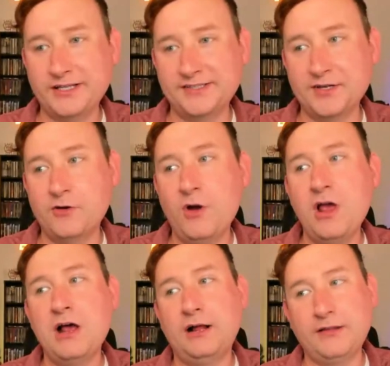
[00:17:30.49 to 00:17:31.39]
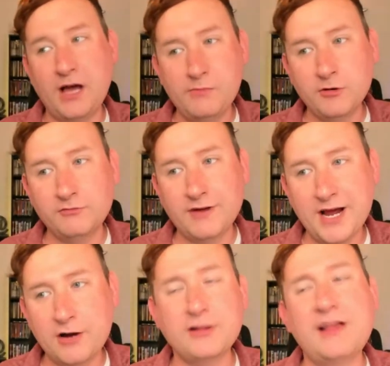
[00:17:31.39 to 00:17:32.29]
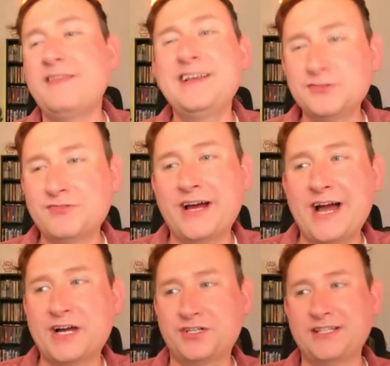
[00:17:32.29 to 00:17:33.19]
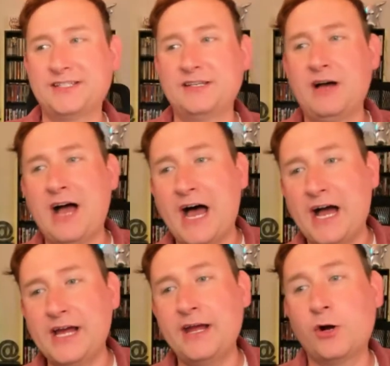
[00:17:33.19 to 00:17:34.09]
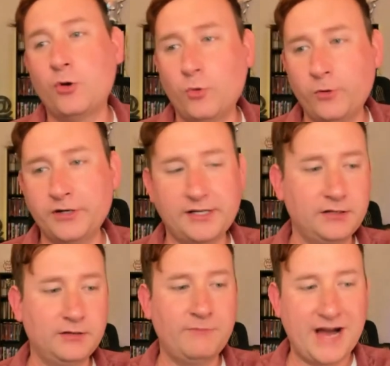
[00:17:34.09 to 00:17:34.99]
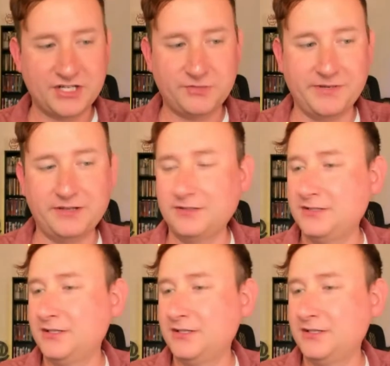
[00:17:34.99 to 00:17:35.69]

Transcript: So a lot more rye, or a lot less rye, actually. This is a high corn mash bill.